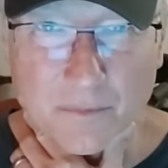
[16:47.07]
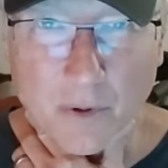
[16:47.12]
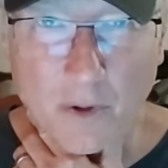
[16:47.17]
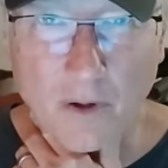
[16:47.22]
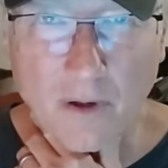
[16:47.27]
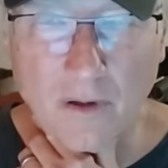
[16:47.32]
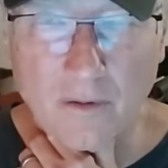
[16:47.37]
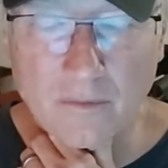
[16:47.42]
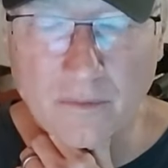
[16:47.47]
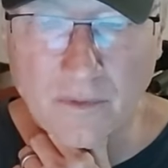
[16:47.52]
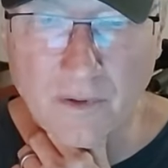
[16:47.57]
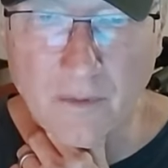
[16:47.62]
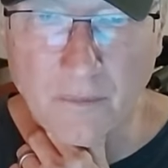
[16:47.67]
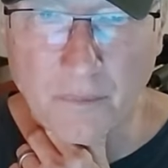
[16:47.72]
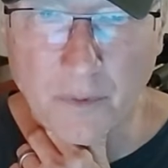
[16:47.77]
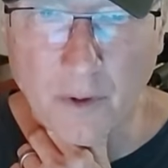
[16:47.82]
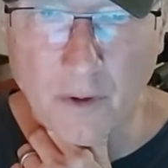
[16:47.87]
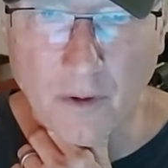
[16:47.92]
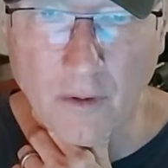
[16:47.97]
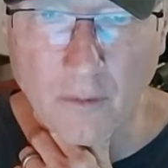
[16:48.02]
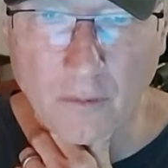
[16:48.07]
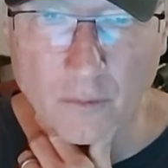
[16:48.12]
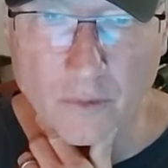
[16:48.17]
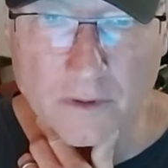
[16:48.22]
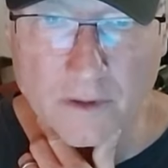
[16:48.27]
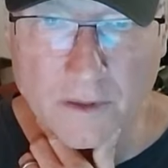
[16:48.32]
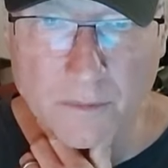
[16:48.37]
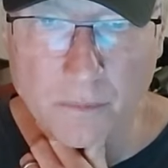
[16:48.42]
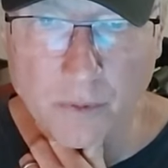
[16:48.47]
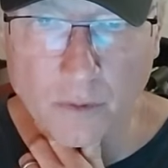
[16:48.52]
Paul Paul
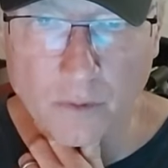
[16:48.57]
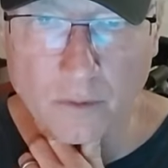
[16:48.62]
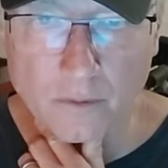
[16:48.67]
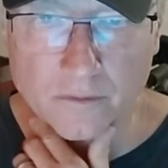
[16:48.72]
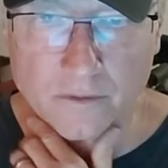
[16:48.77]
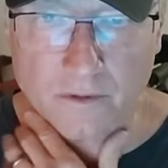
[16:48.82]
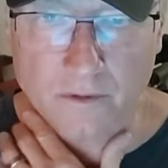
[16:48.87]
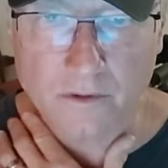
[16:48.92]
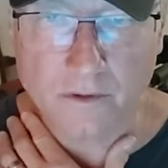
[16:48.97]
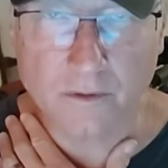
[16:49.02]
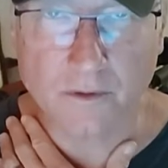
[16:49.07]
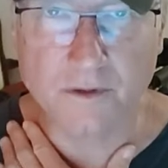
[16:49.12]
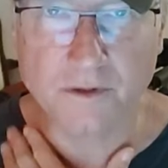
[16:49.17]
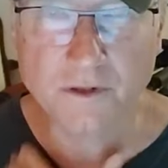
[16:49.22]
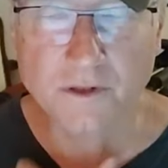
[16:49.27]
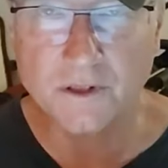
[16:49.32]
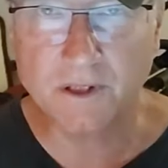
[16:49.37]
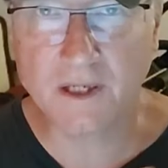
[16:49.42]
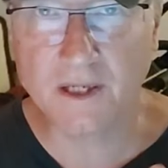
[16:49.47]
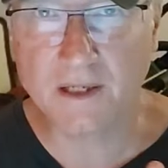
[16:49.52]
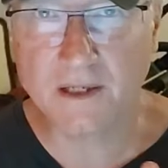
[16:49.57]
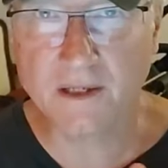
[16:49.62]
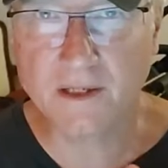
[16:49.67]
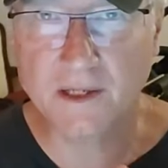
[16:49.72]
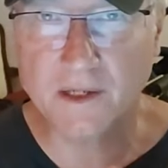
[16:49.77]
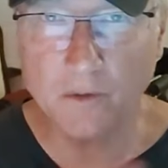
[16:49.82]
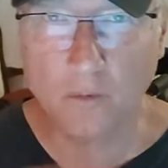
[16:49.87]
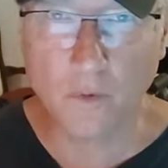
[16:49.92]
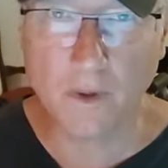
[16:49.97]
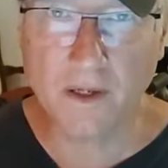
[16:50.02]
really pulled
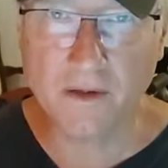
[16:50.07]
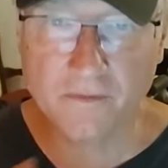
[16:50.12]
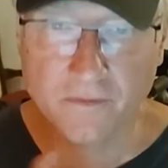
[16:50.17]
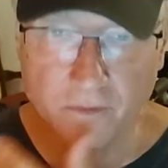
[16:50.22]
Christianity away